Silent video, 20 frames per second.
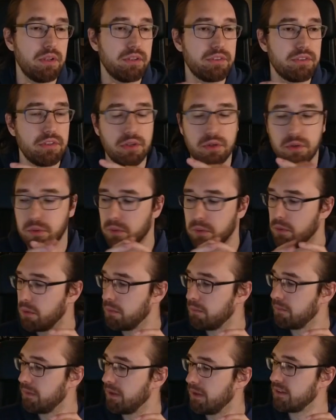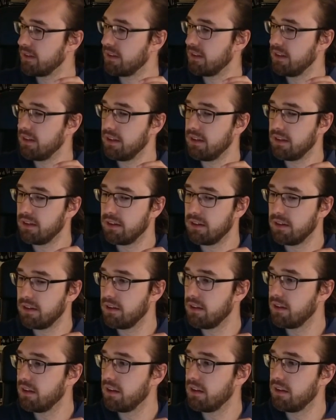So basically
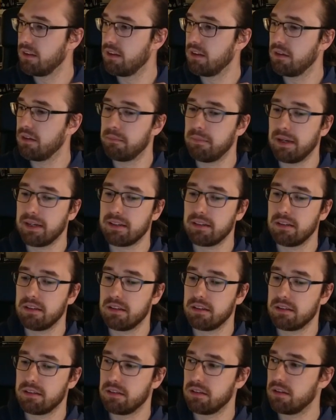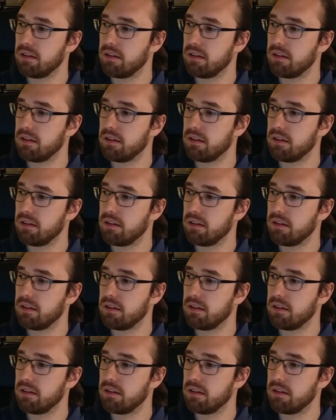the magnet